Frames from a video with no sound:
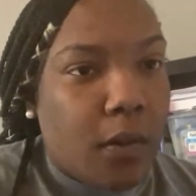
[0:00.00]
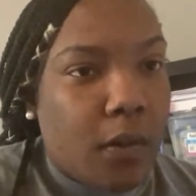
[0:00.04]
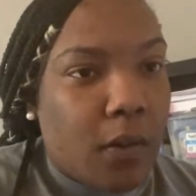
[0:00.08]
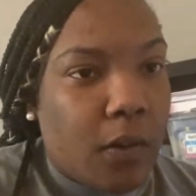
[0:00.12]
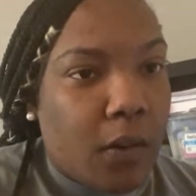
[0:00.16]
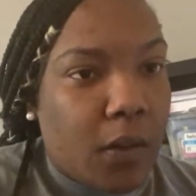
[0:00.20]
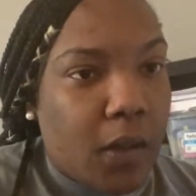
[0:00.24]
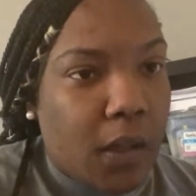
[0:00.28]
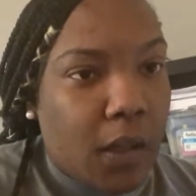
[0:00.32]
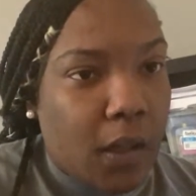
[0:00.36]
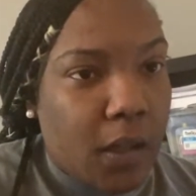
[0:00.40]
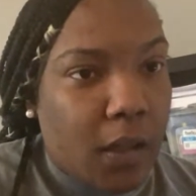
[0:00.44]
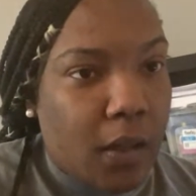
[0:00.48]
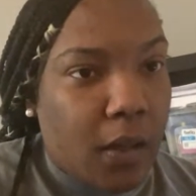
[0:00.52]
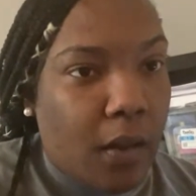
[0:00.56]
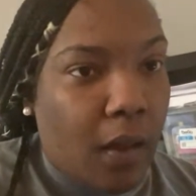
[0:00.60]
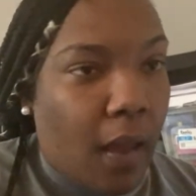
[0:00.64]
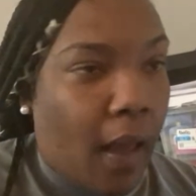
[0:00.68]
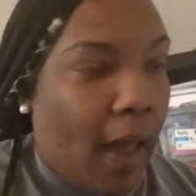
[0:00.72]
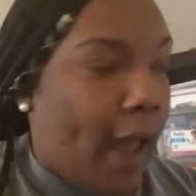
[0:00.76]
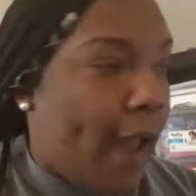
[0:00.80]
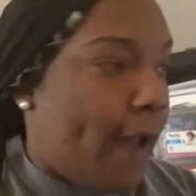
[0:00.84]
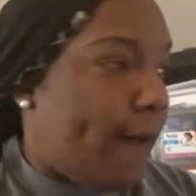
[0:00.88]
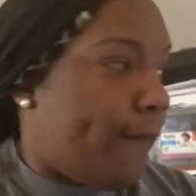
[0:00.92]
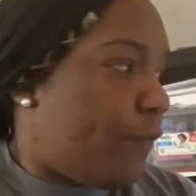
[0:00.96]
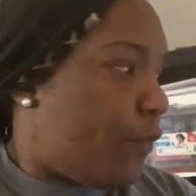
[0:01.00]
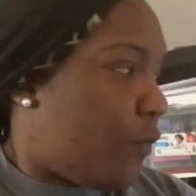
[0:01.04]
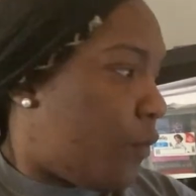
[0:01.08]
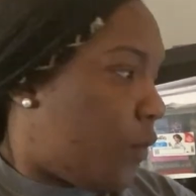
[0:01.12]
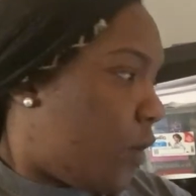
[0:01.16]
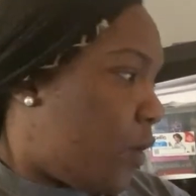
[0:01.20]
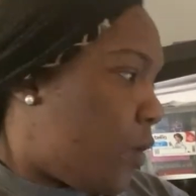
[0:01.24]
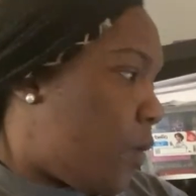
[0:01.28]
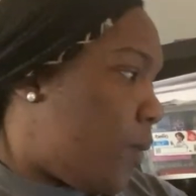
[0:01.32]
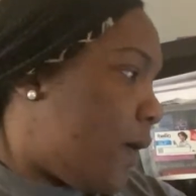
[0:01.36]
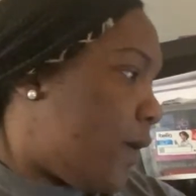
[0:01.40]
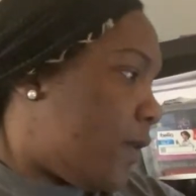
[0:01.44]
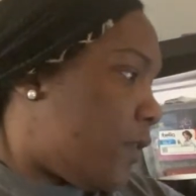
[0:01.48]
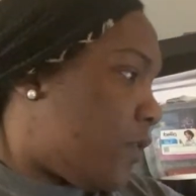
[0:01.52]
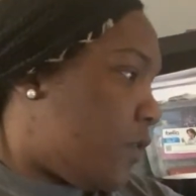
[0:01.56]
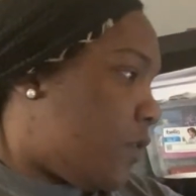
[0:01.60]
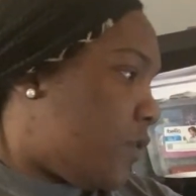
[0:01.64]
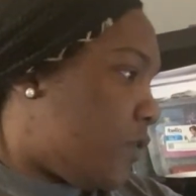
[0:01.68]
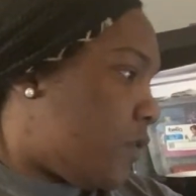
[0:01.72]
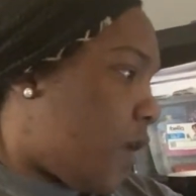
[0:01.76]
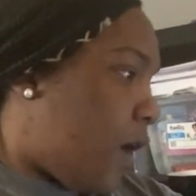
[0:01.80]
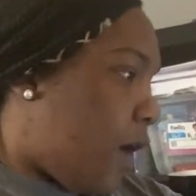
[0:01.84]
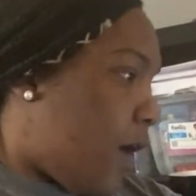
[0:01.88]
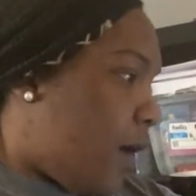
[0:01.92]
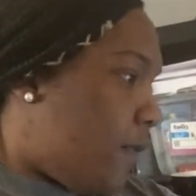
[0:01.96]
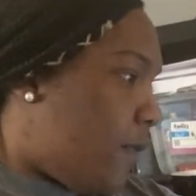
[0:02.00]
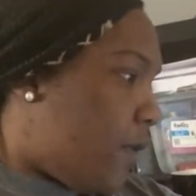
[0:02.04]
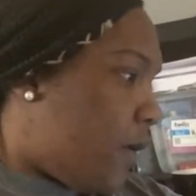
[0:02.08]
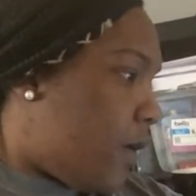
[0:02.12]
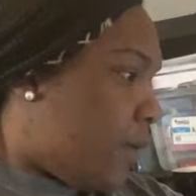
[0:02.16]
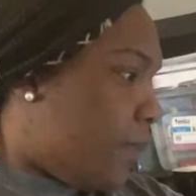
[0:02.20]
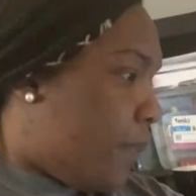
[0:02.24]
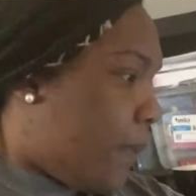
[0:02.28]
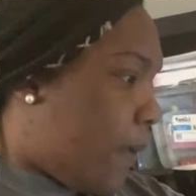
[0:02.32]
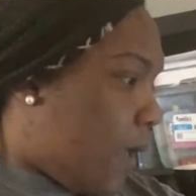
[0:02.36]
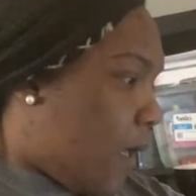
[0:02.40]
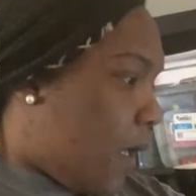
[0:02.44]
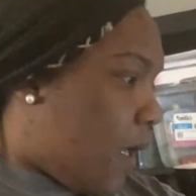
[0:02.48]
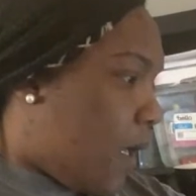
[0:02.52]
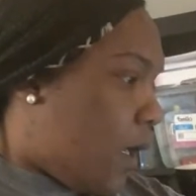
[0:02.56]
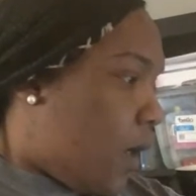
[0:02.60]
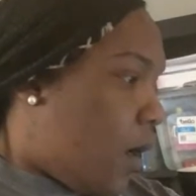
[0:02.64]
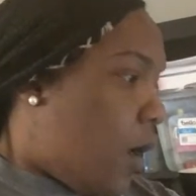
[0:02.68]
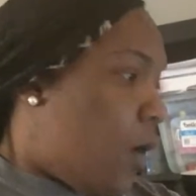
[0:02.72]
Lena, I have 3 questions I already paid.